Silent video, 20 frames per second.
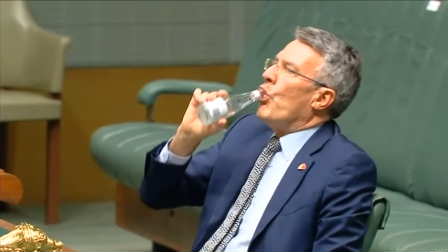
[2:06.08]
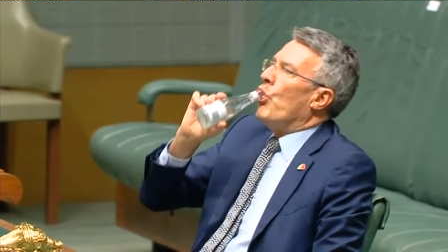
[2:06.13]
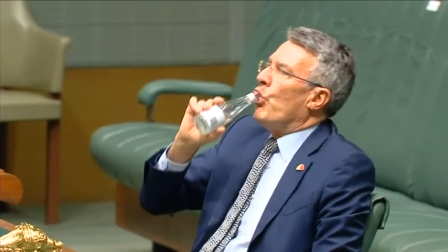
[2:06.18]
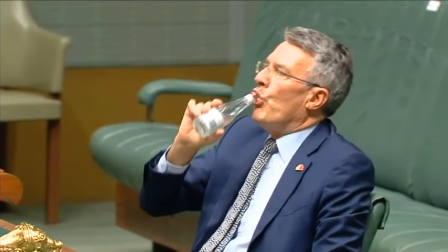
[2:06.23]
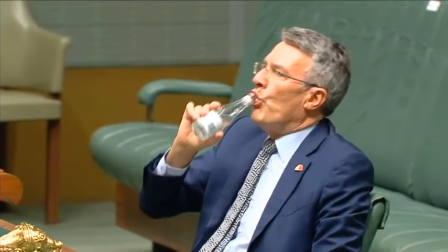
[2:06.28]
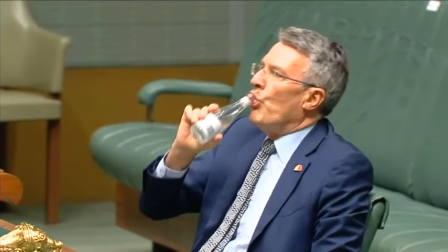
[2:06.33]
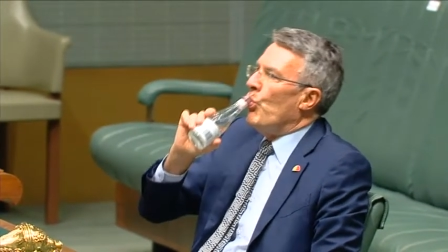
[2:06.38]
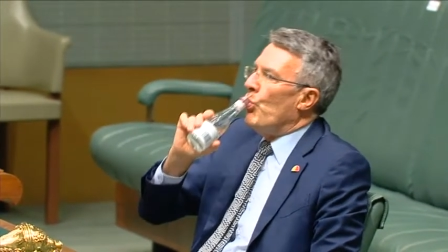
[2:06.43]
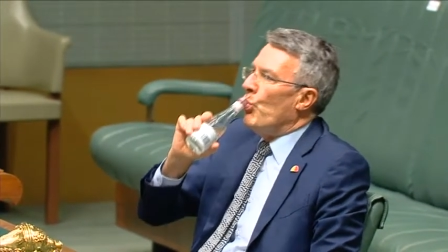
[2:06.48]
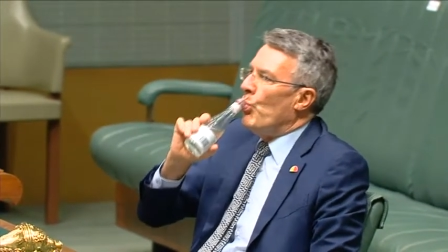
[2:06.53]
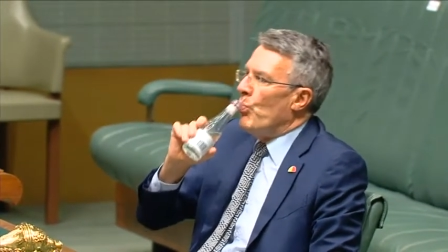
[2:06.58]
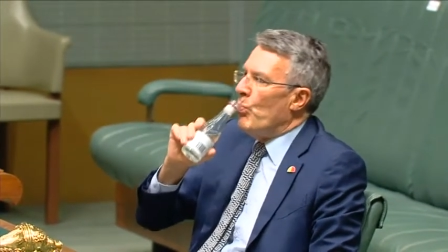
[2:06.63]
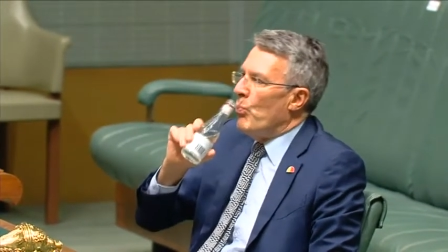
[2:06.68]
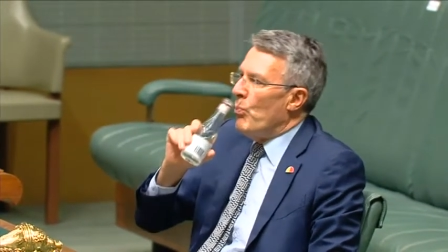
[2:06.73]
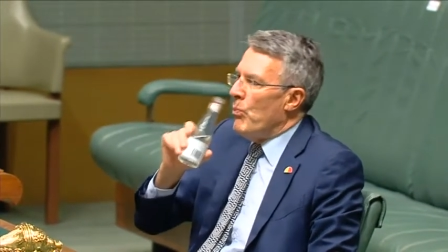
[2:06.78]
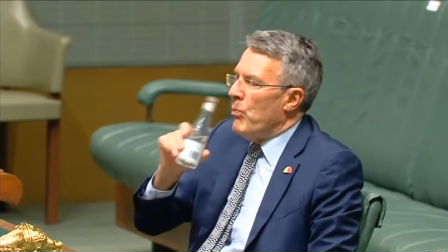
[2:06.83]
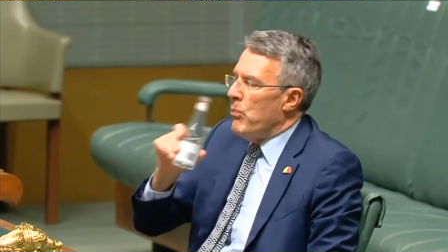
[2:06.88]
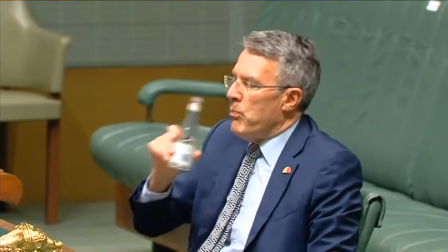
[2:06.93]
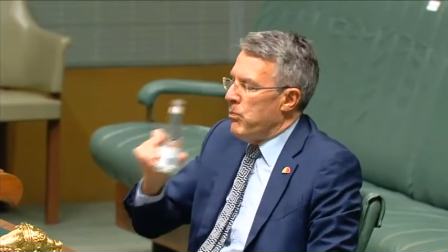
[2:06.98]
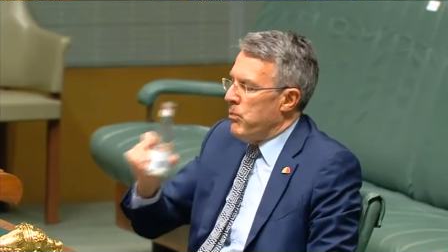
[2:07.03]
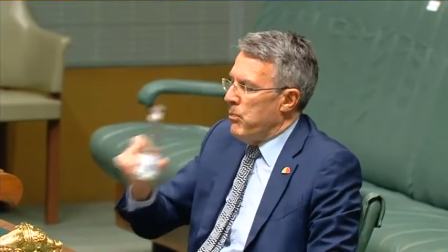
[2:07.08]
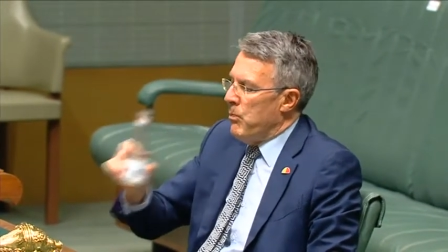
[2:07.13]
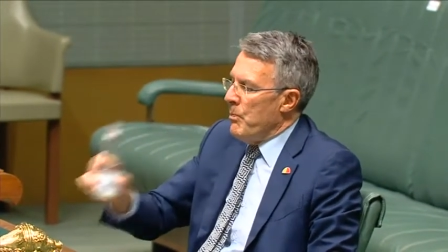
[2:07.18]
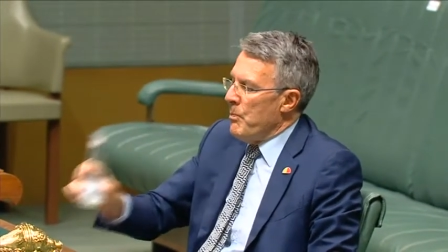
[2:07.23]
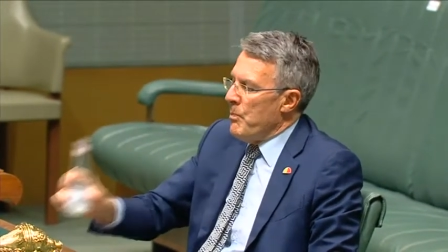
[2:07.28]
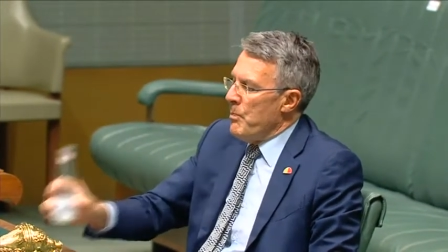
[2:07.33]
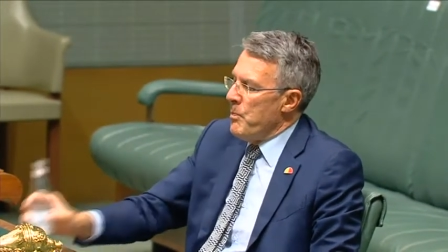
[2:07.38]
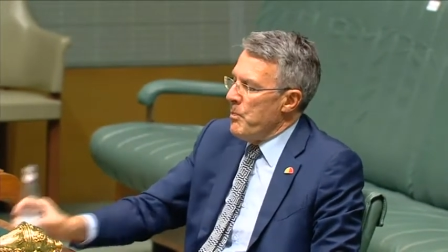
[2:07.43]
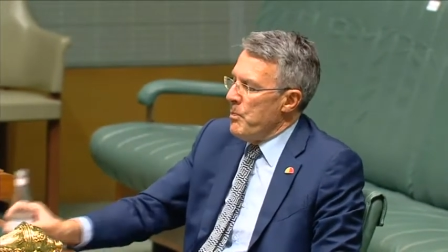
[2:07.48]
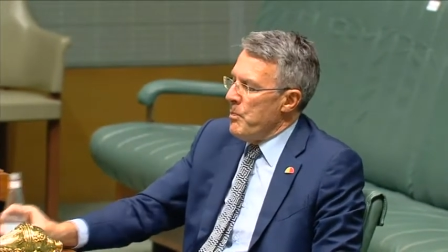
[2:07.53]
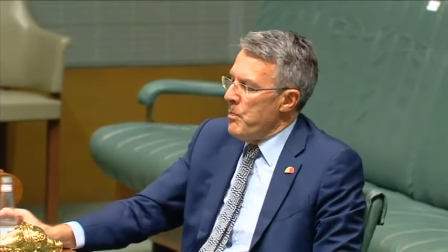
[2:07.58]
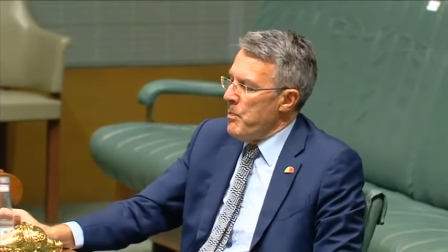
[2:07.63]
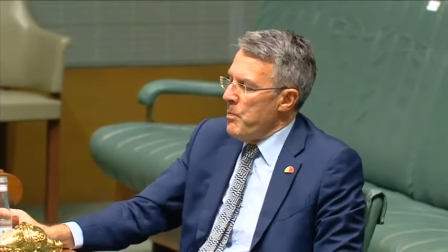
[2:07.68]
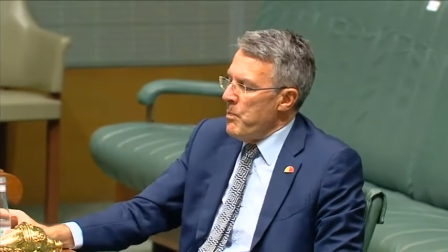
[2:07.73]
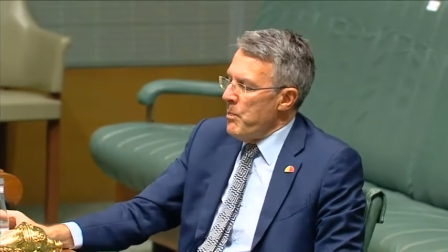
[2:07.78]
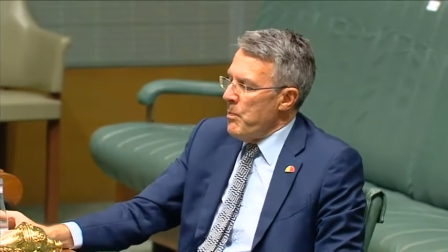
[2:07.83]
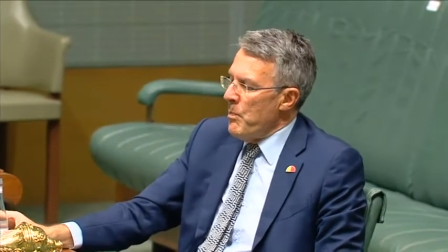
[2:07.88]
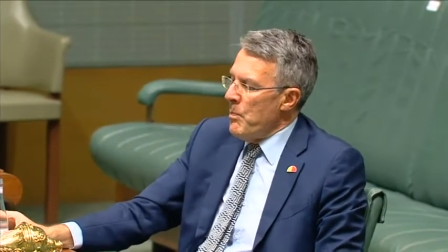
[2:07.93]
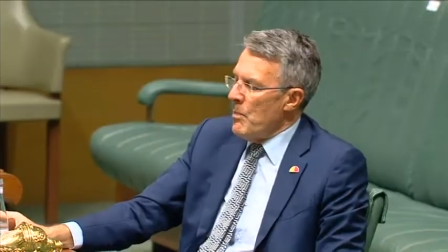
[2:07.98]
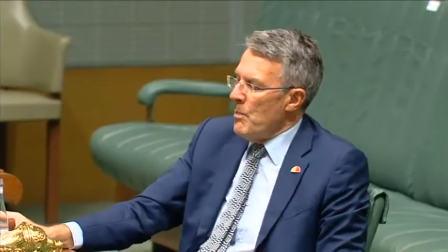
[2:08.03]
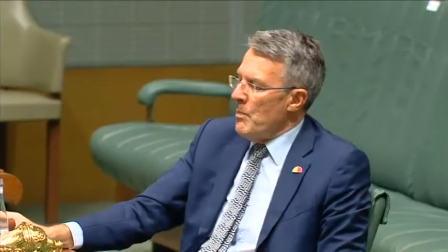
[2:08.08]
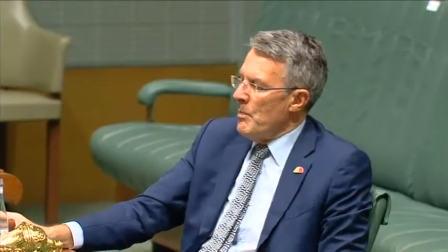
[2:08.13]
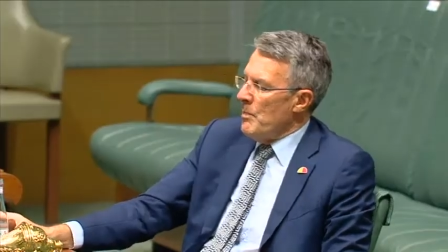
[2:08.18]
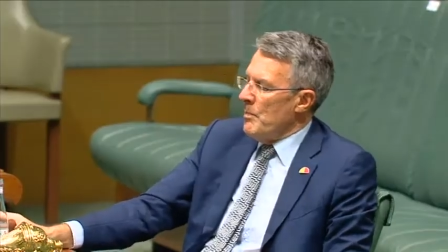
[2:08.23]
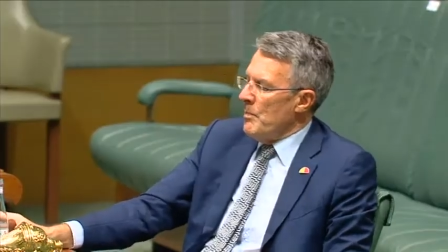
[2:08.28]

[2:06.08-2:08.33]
And if someone's to say, say I was go I'm